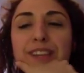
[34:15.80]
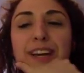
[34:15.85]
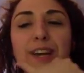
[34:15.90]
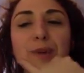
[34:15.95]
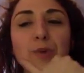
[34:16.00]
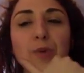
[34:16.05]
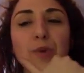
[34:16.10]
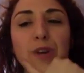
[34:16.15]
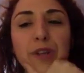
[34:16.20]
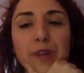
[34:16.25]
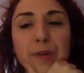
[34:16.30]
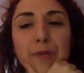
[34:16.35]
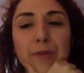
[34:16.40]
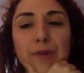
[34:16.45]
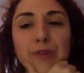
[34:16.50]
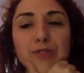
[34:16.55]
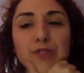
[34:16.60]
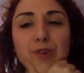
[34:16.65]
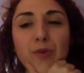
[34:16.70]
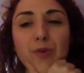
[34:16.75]
one of the
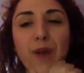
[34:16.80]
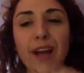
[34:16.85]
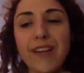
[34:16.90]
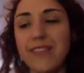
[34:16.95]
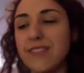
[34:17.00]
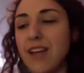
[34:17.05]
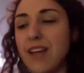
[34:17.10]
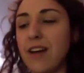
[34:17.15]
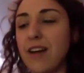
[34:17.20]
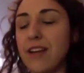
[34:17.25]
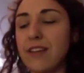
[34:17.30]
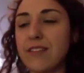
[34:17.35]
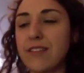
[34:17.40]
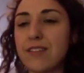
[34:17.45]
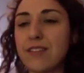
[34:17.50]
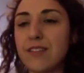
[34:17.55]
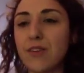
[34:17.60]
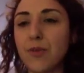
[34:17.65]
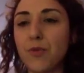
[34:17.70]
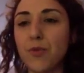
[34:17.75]
most direct
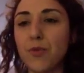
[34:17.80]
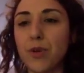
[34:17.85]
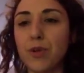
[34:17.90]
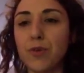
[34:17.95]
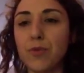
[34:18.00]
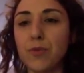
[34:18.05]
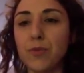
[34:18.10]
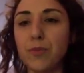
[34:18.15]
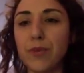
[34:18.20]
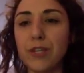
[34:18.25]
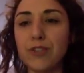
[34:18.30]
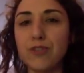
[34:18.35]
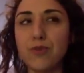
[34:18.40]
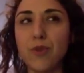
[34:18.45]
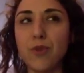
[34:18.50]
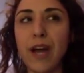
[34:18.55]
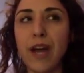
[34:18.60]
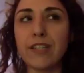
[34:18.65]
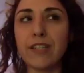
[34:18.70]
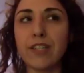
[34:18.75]
signs will be
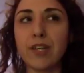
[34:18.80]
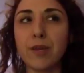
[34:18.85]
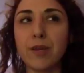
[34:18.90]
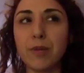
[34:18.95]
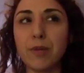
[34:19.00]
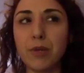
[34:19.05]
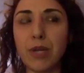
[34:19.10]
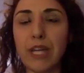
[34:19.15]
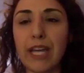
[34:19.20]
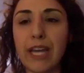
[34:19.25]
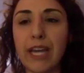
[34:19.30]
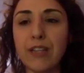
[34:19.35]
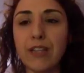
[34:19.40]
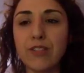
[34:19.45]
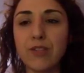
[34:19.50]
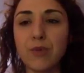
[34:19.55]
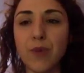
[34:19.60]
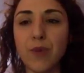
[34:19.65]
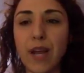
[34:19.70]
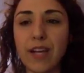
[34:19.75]
trying to
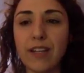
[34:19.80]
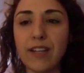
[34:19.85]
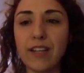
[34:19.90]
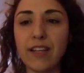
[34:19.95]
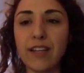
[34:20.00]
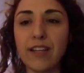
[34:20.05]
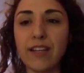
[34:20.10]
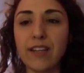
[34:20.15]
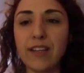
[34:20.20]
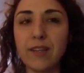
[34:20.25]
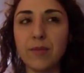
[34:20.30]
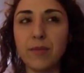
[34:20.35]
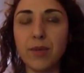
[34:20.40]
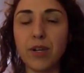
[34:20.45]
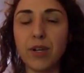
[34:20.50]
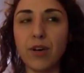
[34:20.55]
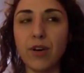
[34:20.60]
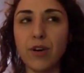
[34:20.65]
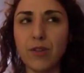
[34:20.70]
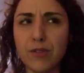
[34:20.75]
communicate directly,
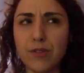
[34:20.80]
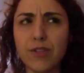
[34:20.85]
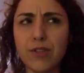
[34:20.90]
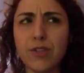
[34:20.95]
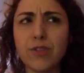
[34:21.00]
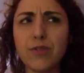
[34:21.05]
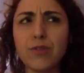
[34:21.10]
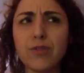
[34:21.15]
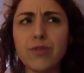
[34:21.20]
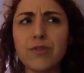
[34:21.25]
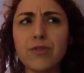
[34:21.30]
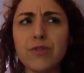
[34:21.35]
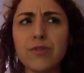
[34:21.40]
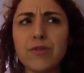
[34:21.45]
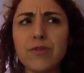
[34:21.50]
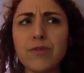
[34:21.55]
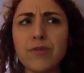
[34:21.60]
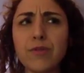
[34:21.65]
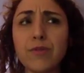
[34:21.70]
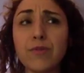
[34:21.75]
but also
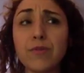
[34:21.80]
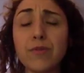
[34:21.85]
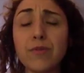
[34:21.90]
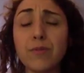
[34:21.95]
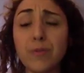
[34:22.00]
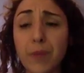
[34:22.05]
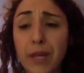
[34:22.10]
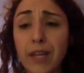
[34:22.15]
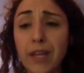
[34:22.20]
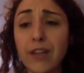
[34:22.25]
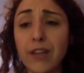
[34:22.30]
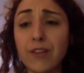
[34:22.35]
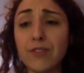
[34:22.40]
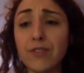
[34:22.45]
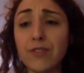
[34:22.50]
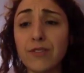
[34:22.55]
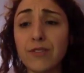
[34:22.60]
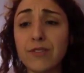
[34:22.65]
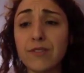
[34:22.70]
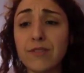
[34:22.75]

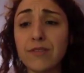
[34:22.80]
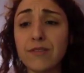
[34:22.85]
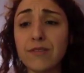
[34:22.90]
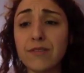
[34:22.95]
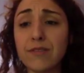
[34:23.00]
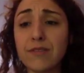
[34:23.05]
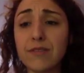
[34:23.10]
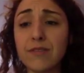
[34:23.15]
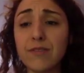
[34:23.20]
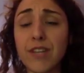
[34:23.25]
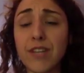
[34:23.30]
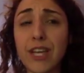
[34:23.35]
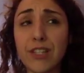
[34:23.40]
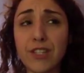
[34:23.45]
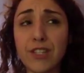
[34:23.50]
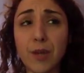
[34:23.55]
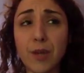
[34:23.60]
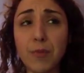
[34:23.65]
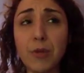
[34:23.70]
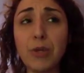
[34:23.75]
being its
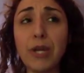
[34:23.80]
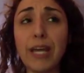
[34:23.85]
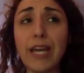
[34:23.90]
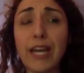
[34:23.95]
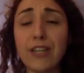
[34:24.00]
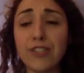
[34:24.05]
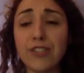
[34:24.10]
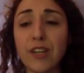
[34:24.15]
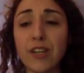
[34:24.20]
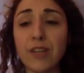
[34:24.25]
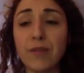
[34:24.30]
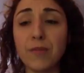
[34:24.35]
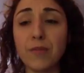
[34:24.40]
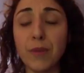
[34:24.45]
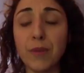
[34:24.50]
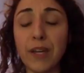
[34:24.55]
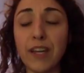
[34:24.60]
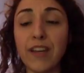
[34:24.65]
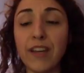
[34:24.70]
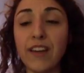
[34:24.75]
communication
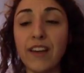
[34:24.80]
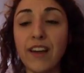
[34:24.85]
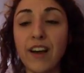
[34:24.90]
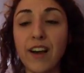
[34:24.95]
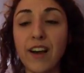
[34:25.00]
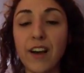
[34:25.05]
being